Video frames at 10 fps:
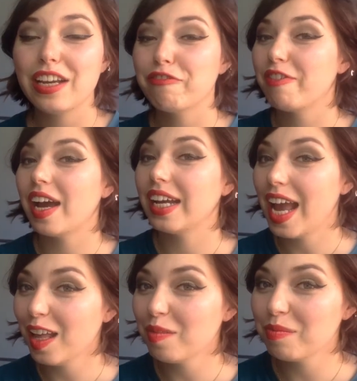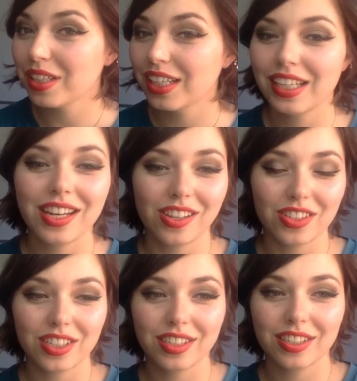if I am in
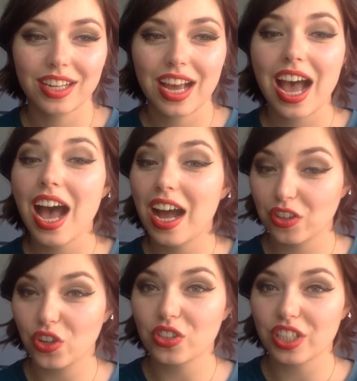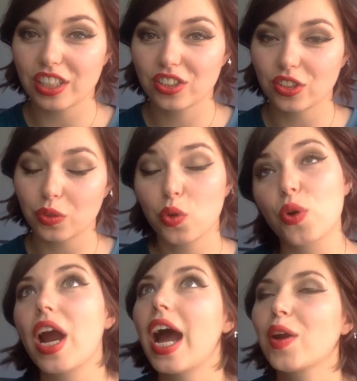London, I'll contact you,
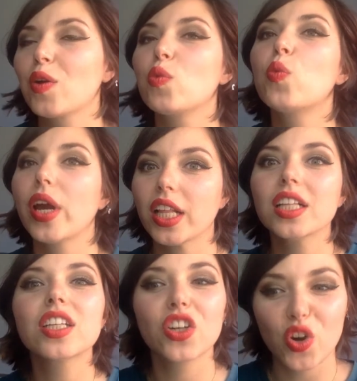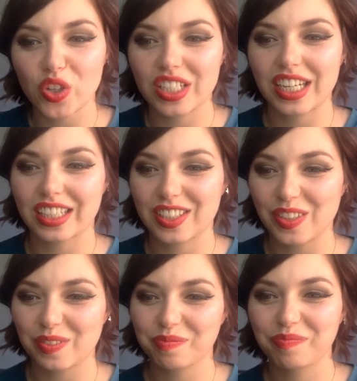or I will contact
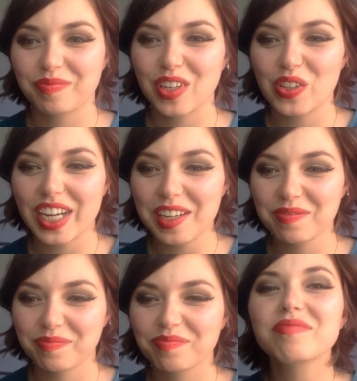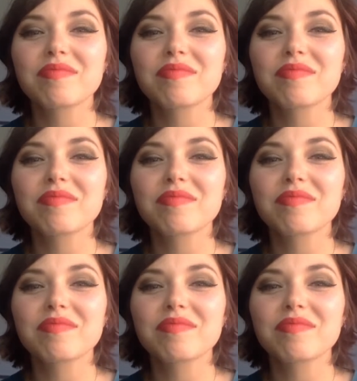you. Okay?